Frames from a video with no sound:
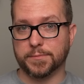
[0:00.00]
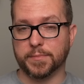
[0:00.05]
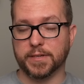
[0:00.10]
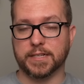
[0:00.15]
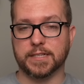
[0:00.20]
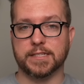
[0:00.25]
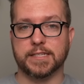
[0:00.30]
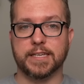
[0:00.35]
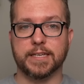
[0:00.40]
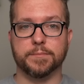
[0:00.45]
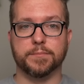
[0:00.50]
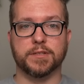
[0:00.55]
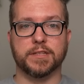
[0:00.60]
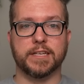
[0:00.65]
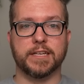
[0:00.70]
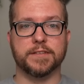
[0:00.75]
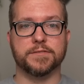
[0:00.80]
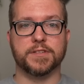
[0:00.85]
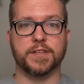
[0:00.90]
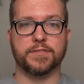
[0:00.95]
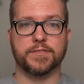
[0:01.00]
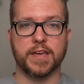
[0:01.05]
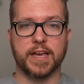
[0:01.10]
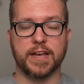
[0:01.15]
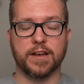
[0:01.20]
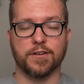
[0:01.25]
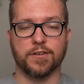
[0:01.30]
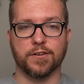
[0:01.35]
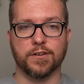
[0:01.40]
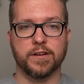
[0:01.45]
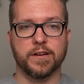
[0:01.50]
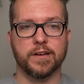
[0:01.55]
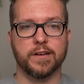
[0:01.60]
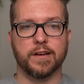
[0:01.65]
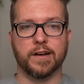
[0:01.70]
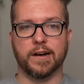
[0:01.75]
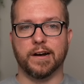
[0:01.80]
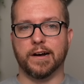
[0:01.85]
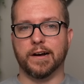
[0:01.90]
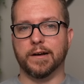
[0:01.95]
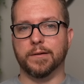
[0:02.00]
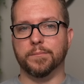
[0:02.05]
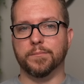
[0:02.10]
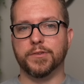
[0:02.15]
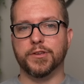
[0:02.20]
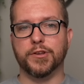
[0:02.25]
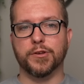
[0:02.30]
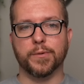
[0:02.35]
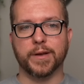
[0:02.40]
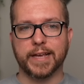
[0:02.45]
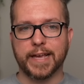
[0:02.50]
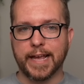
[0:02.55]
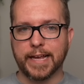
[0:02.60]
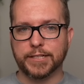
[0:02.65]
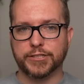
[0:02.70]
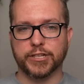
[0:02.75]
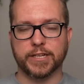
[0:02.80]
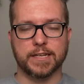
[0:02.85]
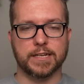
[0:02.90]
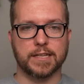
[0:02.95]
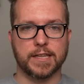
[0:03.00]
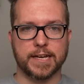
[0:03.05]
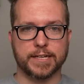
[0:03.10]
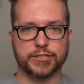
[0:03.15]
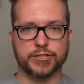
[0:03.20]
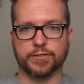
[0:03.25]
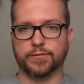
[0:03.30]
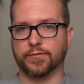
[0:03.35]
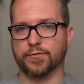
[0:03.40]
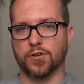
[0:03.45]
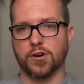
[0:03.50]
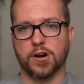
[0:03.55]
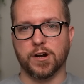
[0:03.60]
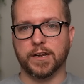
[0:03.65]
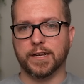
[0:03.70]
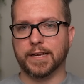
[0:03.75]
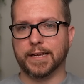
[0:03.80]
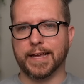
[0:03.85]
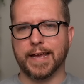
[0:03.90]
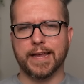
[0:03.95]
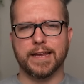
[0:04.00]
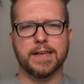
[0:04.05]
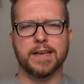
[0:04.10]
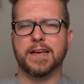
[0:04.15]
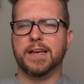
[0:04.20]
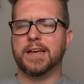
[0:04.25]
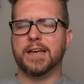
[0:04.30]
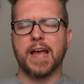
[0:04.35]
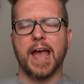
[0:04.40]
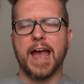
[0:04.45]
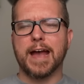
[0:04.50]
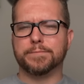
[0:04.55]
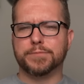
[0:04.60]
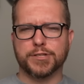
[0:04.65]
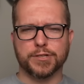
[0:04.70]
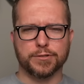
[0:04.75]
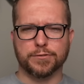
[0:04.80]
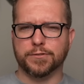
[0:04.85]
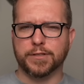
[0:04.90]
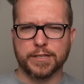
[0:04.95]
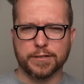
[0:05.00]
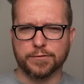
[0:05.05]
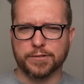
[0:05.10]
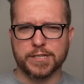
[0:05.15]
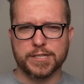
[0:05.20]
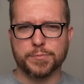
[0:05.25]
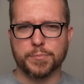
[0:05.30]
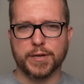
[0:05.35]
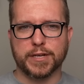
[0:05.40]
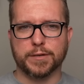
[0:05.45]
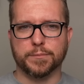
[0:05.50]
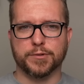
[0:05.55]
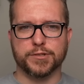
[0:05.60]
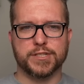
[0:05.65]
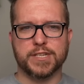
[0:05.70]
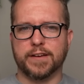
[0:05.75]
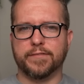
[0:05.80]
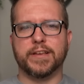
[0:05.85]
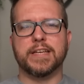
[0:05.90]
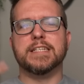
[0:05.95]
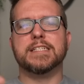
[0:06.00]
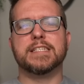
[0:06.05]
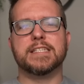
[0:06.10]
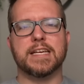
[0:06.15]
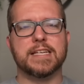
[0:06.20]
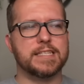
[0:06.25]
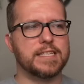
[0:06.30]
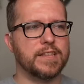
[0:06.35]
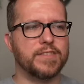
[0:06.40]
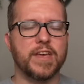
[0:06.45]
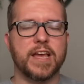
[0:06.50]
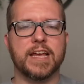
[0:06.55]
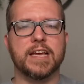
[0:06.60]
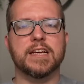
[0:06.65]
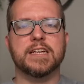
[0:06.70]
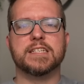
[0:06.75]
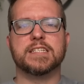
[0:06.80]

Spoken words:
because he believes that they are engaging in election fraud. Again, absolutely despicable stuff. He says that they